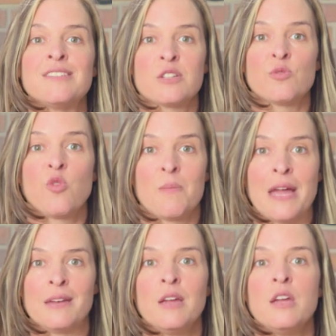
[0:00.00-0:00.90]
index
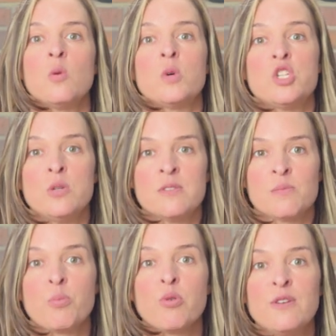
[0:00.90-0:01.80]
format, which uses
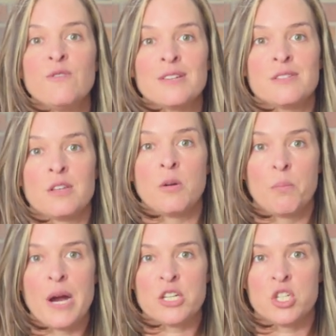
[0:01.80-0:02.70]
prefix
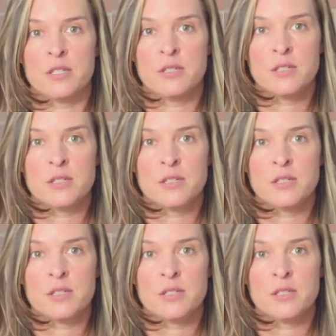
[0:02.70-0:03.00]
compression.